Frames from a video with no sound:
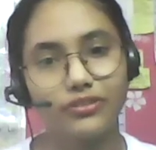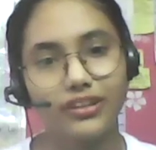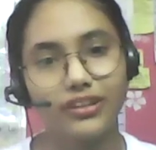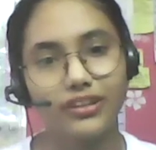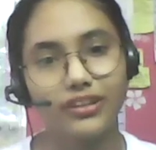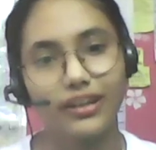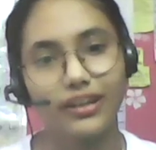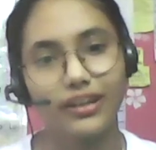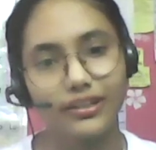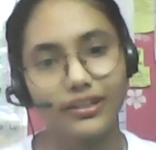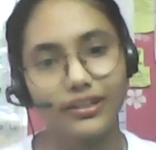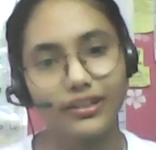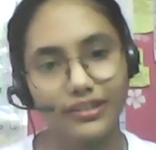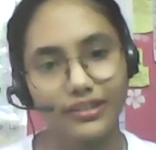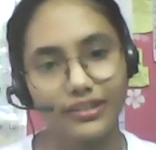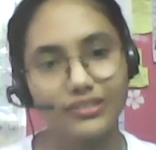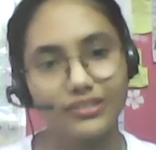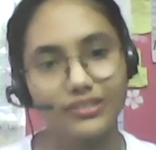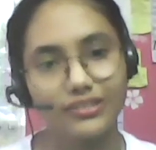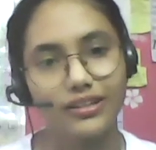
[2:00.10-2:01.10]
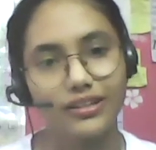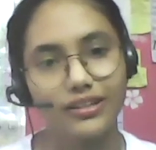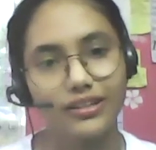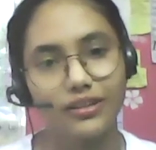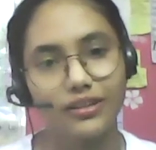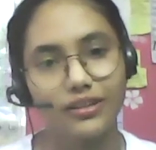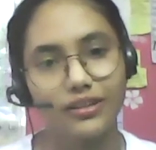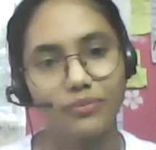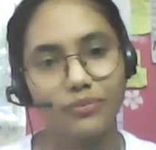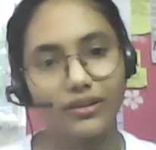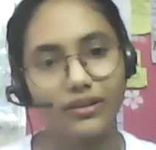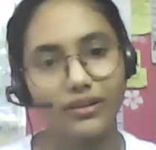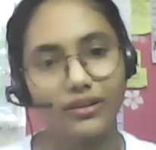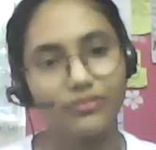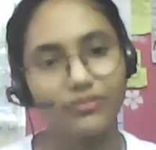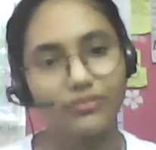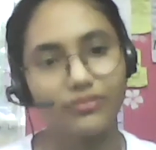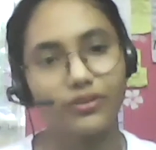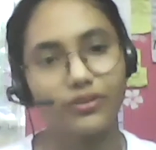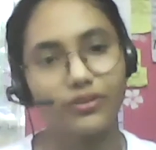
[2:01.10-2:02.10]
IITs, but
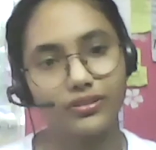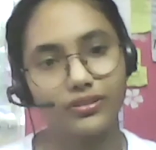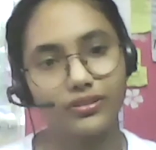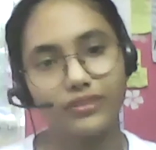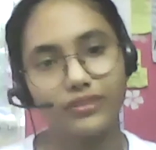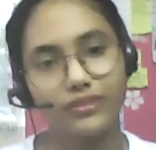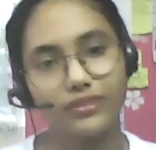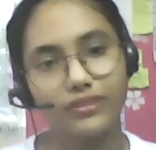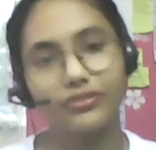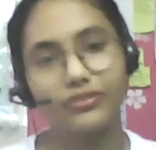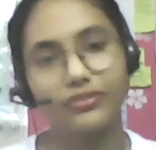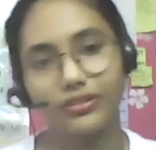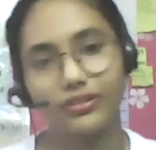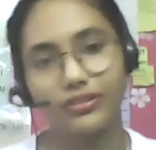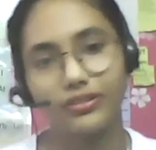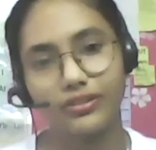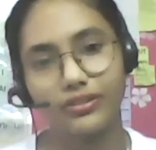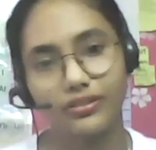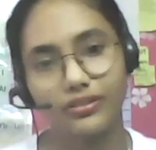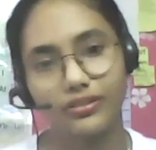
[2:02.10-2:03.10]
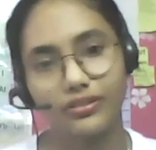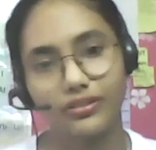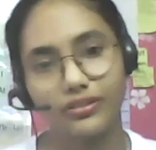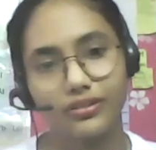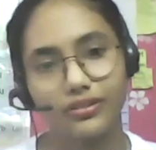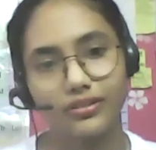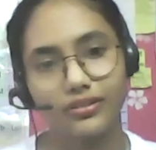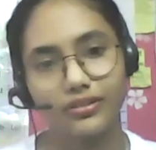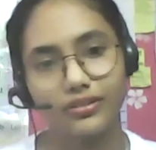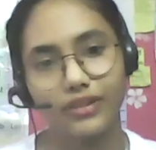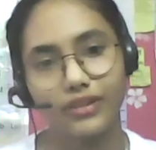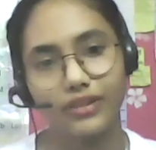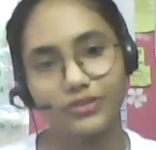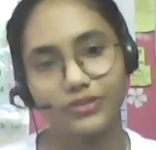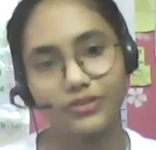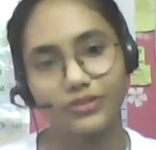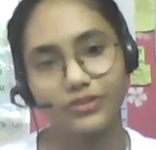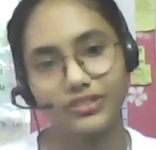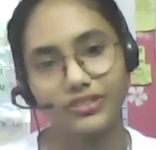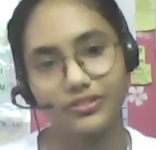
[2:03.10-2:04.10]
for the further
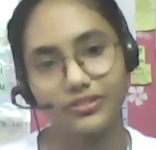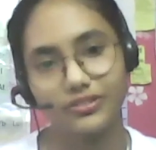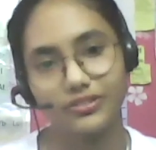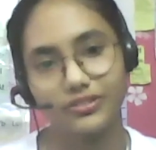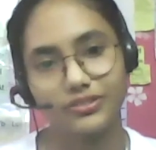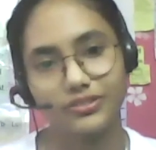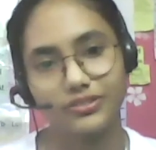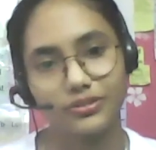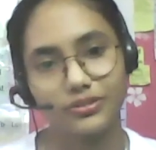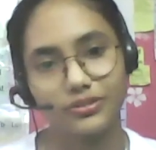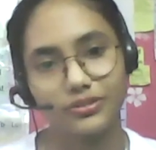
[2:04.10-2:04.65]
graduation exam.